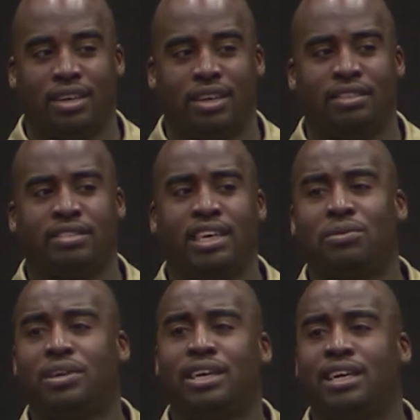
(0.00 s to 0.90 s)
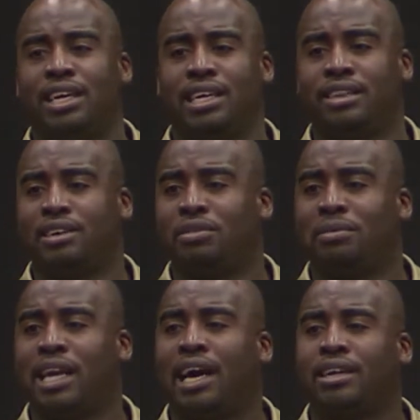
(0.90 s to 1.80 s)
This thing will kill anything from
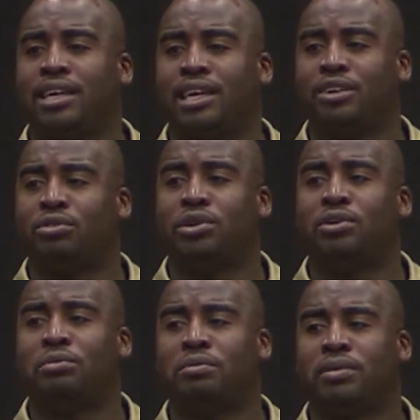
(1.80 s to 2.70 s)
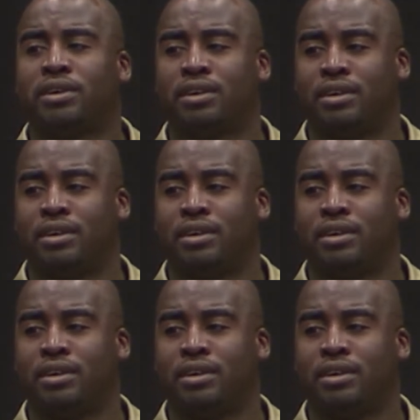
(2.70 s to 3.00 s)
an alligator to a human being.